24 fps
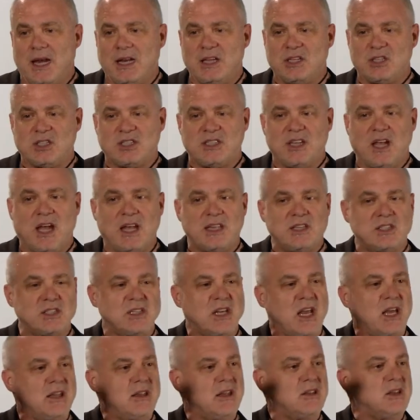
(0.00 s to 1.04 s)
And instead
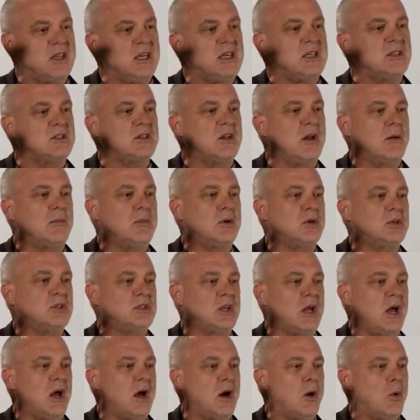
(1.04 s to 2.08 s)
say that these
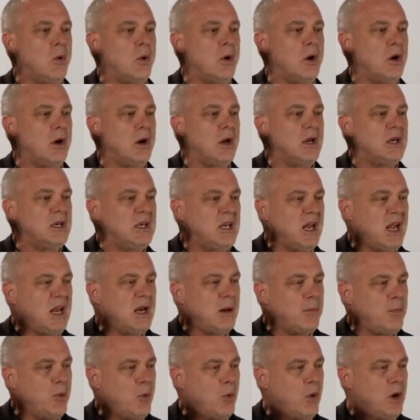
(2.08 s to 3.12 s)
numbers are
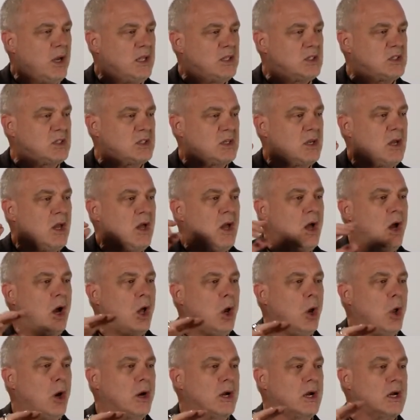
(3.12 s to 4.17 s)
data points
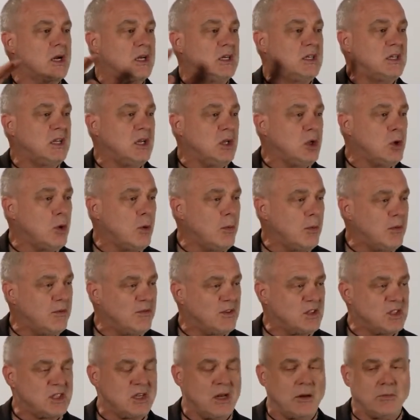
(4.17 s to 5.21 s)
along a continuum
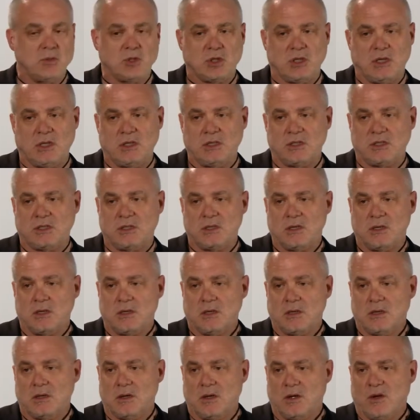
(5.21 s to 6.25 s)
of assumptions
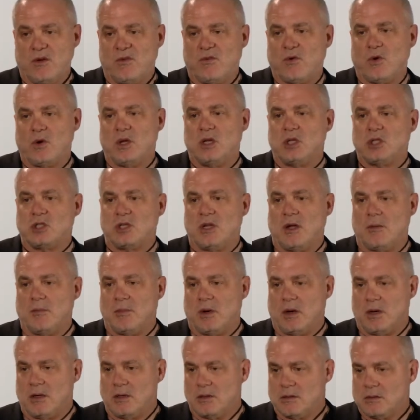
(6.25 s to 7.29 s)
for each
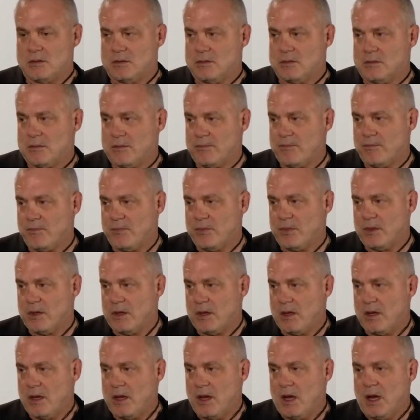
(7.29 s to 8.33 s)
number.
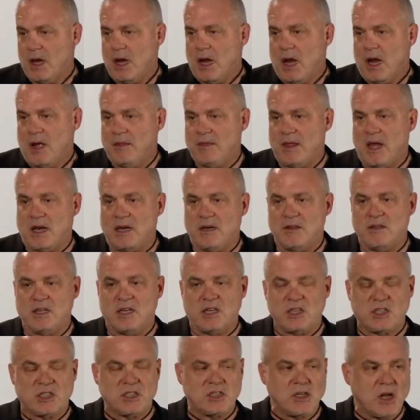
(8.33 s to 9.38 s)
And that in the
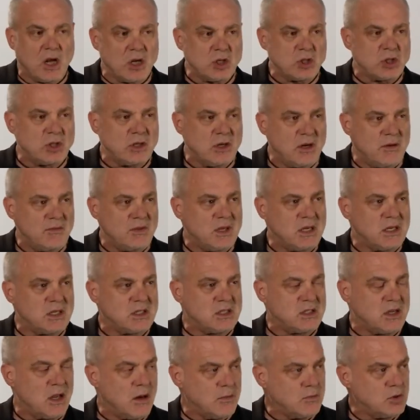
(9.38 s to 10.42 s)
discussion of the
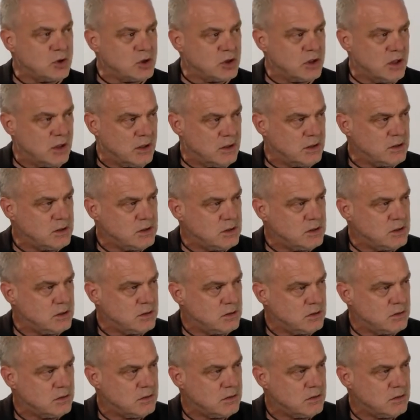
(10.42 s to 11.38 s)
assumptions,